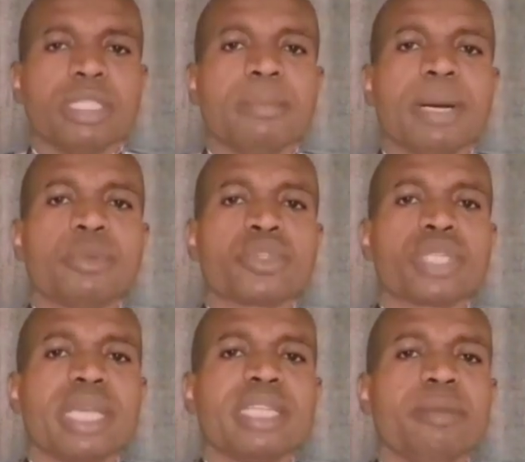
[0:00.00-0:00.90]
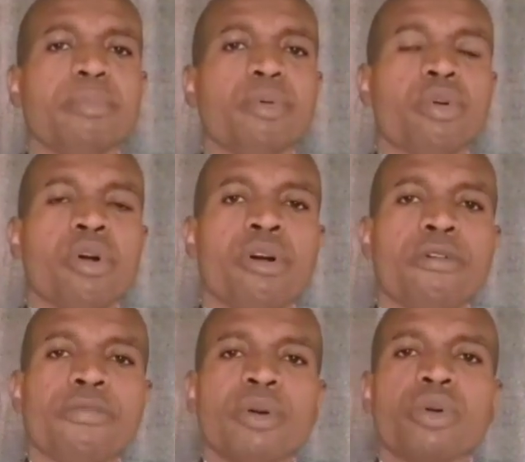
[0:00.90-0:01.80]
The Bible said in the book
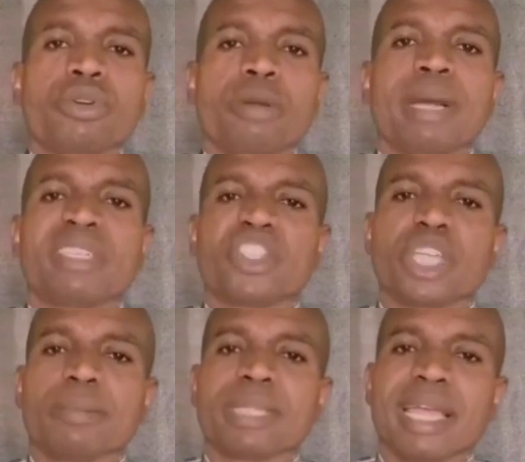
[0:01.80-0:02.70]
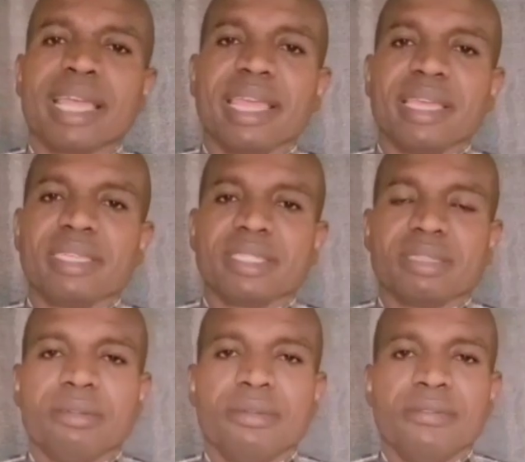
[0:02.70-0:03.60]
of Romans chapter 8,
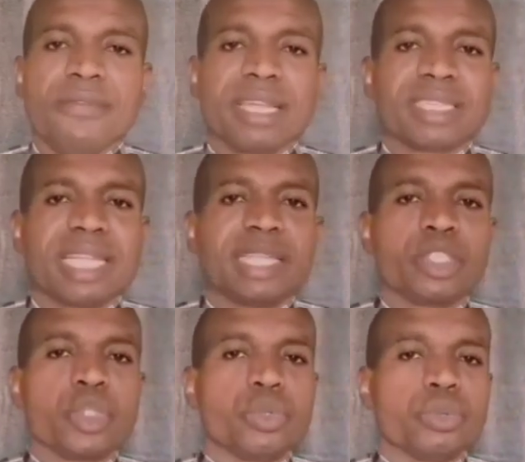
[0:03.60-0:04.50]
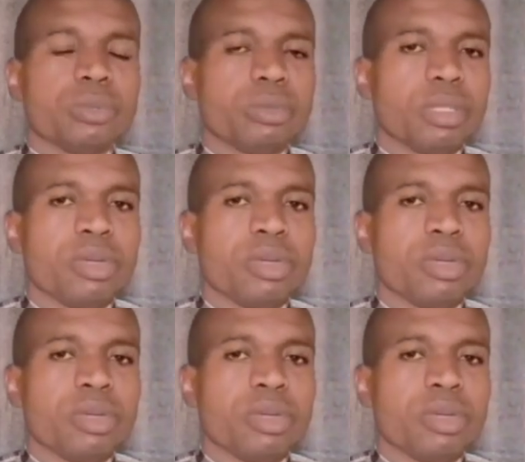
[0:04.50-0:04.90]
verse 32,